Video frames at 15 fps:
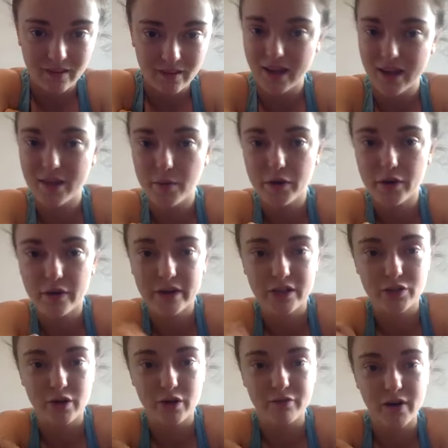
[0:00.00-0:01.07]
And then we're going
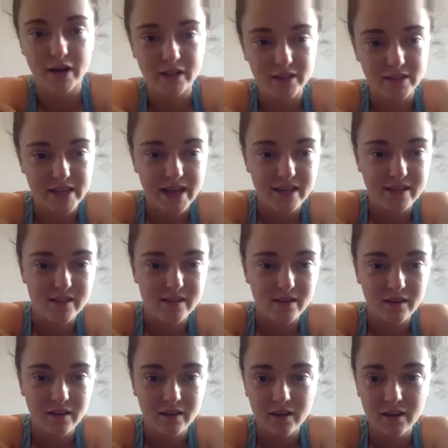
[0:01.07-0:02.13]
into our final sets
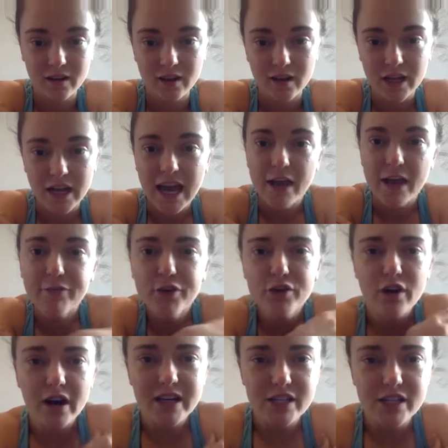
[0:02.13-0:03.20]
if you
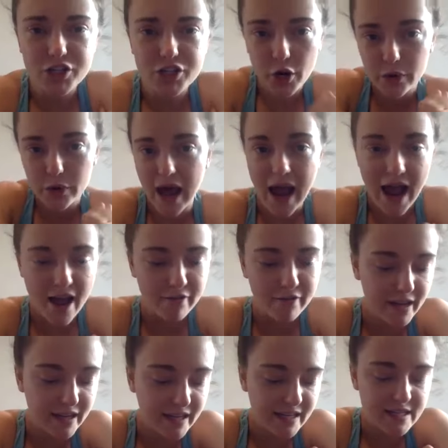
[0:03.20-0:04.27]
guys don't have
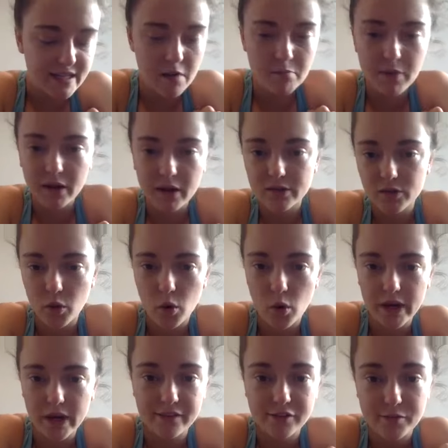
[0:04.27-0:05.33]
any dumbbells or
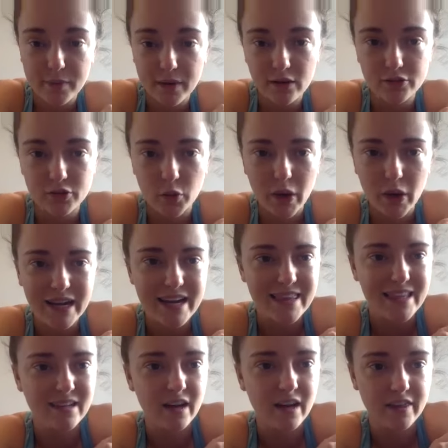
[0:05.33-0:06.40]
kettlebells or
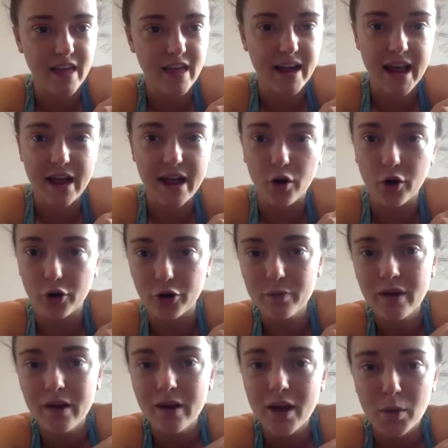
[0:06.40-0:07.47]
anything like that at
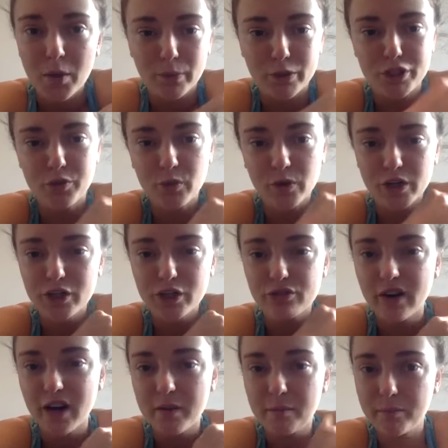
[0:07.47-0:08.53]
home, but you want to
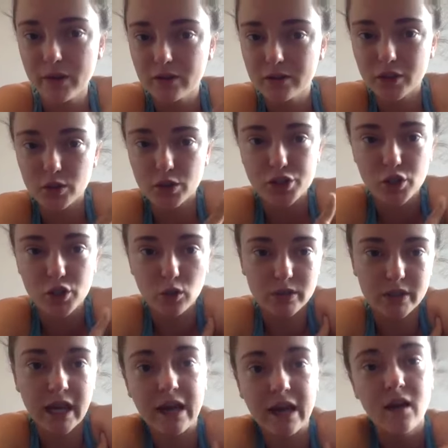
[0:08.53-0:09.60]
try build your
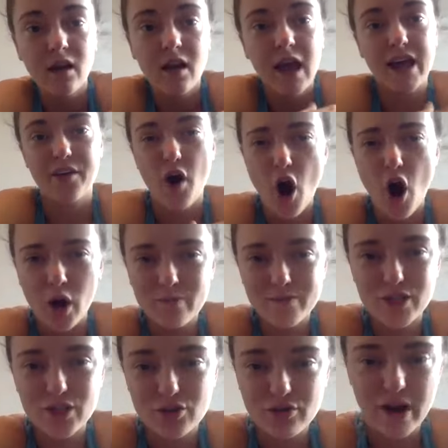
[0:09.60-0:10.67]
shoulder and arm
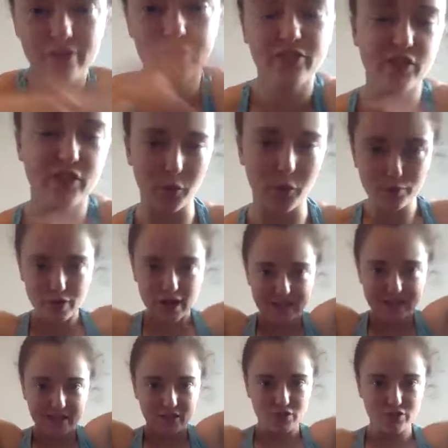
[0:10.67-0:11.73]
strength, your
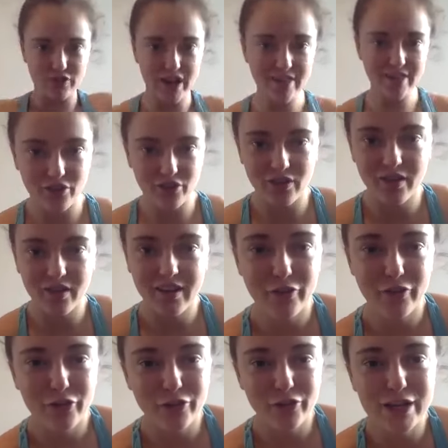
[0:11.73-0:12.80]
pressing strength,
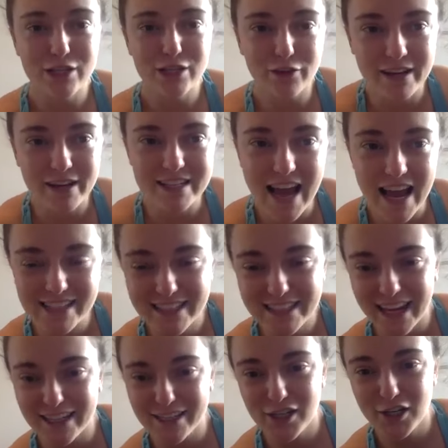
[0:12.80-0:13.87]
these are
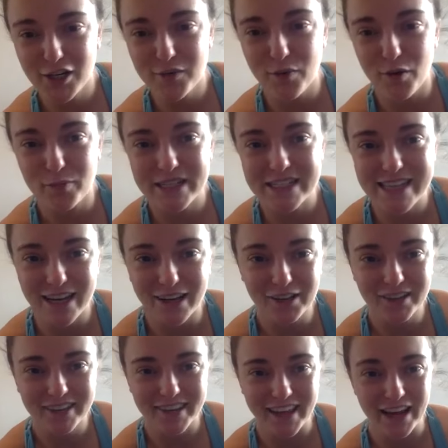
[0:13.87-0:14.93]
fantastic. As you can probably
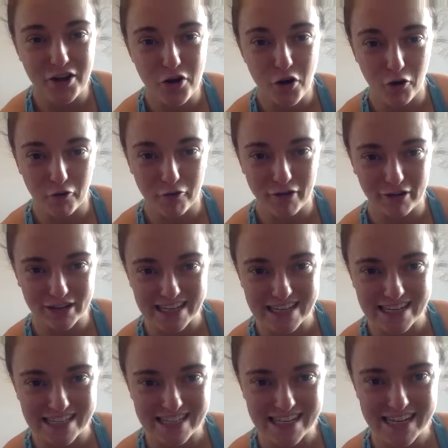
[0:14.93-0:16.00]
tell, they're not very
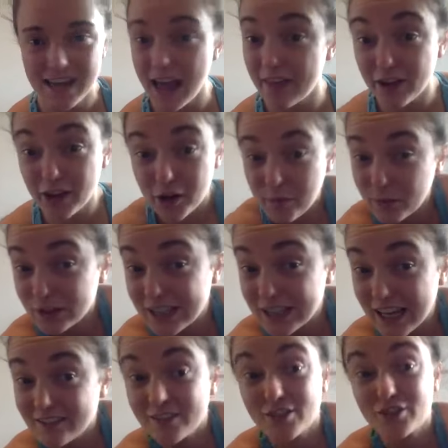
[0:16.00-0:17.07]
easy and they're going to build tons of